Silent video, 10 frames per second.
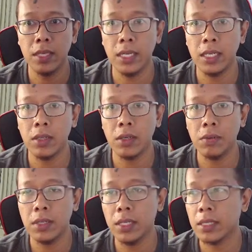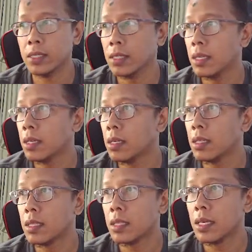editor first,
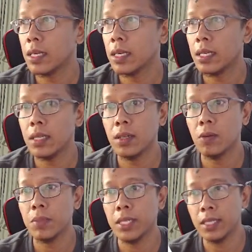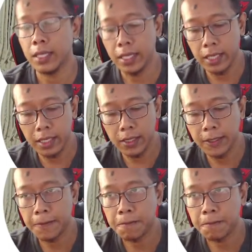then open it again.